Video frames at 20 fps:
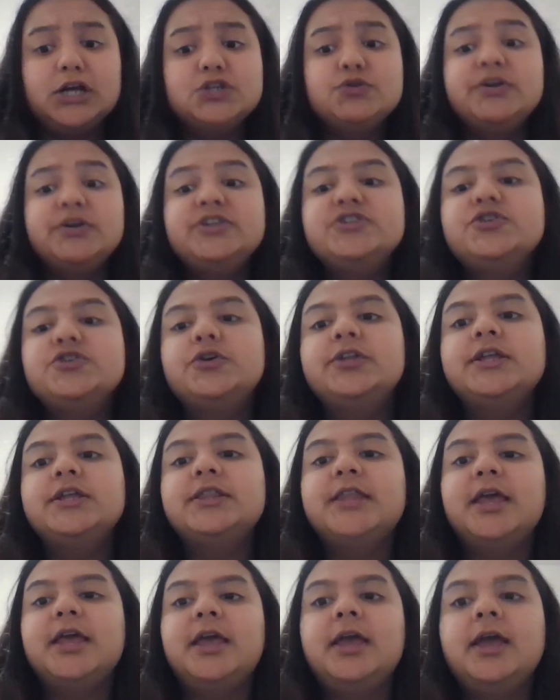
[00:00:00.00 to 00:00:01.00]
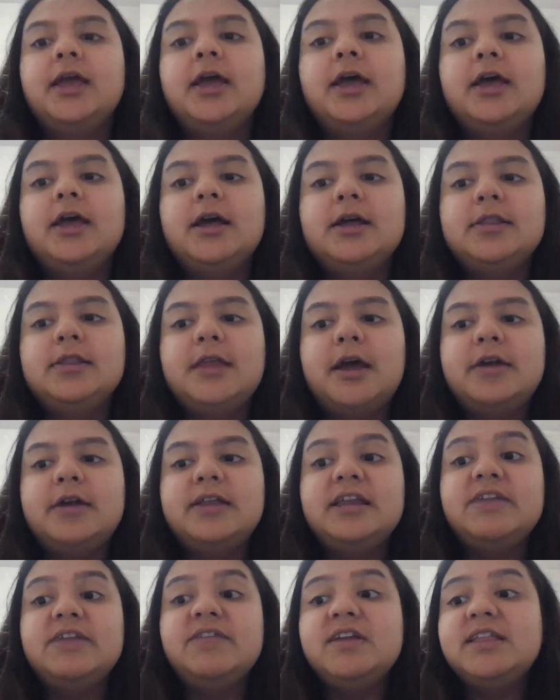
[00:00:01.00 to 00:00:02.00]
to ensure that they are
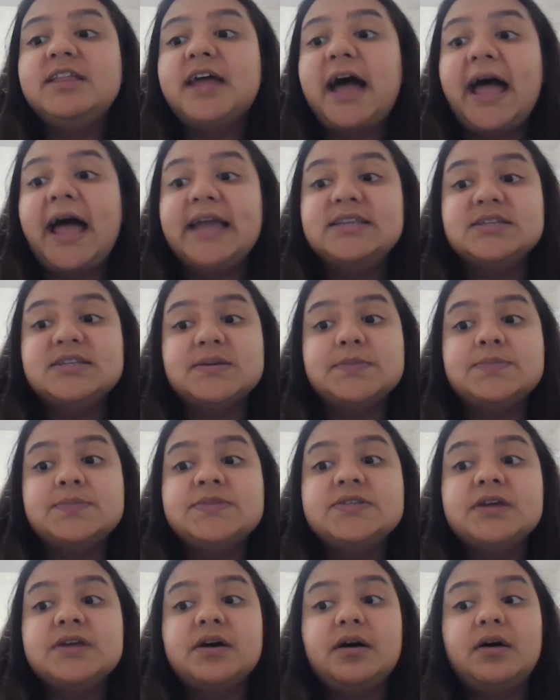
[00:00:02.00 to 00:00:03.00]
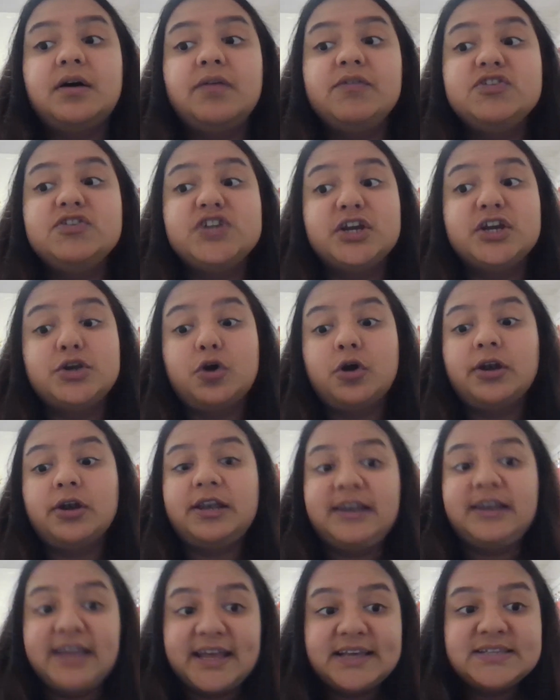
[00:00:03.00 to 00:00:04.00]
delivering the items which are
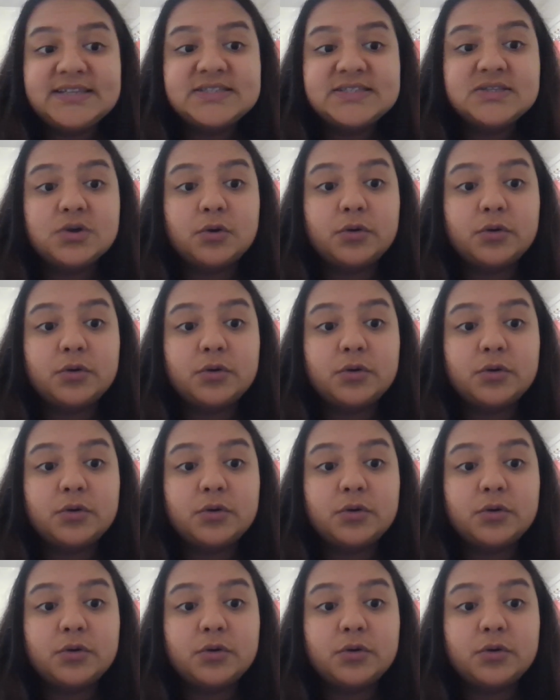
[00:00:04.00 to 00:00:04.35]
not less,